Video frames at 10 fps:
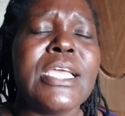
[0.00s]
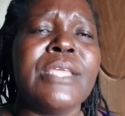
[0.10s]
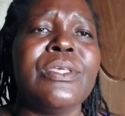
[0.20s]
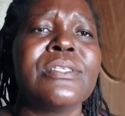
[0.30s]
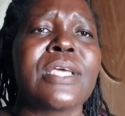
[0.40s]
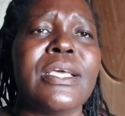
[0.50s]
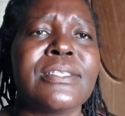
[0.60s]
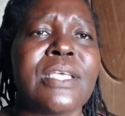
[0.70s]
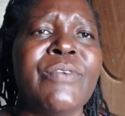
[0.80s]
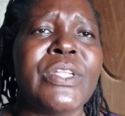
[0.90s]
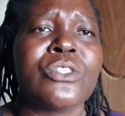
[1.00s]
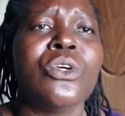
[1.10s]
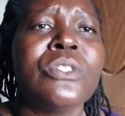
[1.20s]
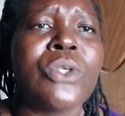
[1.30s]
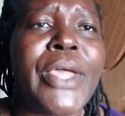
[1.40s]
In this case, if it is
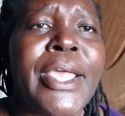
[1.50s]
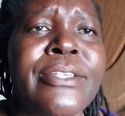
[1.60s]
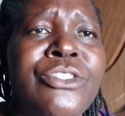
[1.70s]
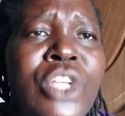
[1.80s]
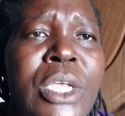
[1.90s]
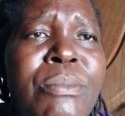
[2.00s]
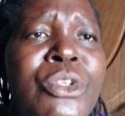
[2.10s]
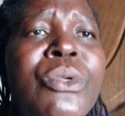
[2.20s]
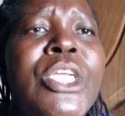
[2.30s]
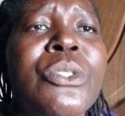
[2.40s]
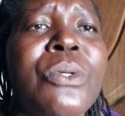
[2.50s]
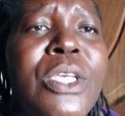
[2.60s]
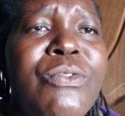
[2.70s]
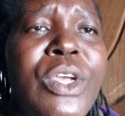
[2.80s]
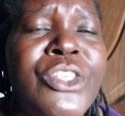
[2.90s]
not so extreme, you need to
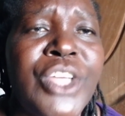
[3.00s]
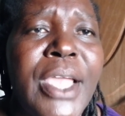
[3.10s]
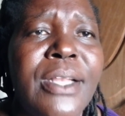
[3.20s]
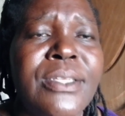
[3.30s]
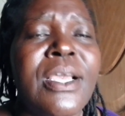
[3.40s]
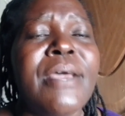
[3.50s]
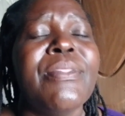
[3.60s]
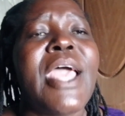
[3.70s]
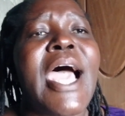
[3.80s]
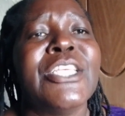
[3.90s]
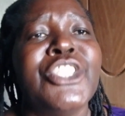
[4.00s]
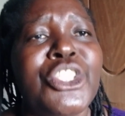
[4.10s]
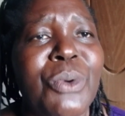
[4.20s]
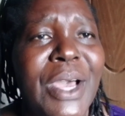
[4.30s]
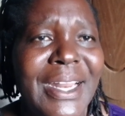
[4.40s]
give your child the
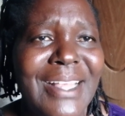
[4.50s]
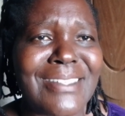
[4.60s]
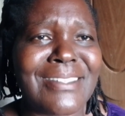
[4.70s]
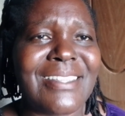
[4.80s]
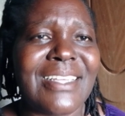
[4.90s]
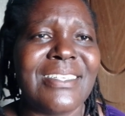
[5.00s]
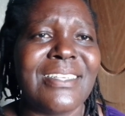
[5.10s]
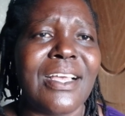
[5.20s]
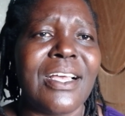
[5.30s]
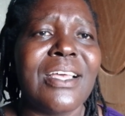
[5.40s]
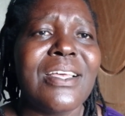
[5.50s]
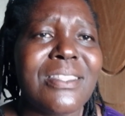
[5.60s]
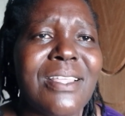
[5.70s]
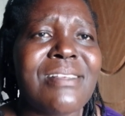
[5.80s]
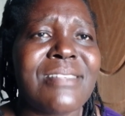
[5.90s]
assurance that
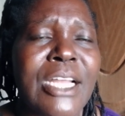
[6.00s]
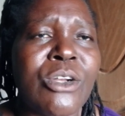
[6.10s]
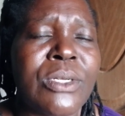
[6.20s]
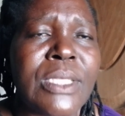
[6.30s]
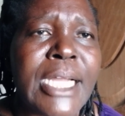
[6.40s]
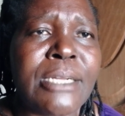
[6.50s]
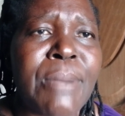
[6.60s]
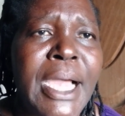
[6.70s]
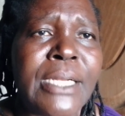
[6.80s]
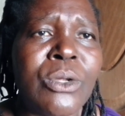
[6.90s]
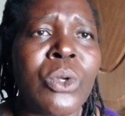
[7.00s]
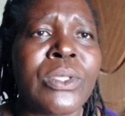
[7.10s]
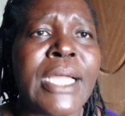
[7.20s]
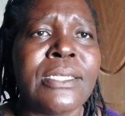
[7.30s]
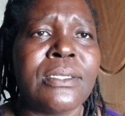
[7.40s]
things are not that bad, or
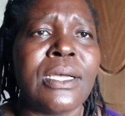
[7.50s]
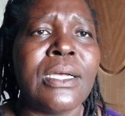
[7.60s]
that